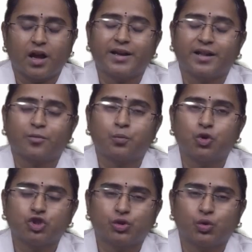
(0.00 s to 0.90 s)
or
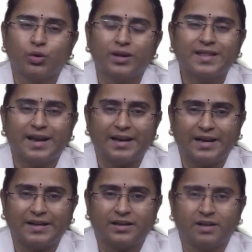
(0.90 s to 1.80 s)
exposure to the
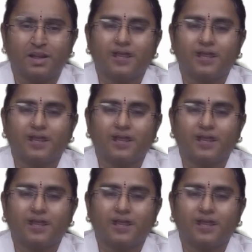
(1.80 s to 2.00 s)
sunlight.